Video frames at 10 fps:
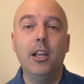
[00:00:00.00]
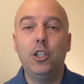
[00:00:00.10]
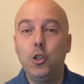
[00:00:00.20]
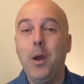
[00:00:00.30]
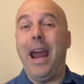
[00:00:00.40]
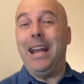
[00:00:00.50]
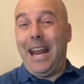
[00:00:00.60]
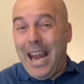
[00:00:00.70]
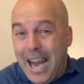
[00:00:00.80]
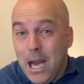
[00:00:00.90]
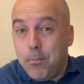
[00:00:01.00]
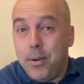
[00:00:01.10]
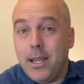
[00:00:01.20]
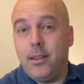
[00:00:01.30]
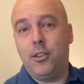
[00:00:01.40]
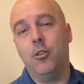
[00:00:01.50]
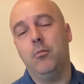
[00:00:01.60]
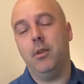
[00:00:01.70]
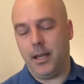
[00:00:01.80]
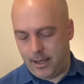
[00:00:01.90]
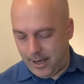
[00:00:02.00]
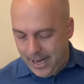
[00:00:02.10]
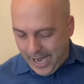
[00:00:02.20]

to an epithumia.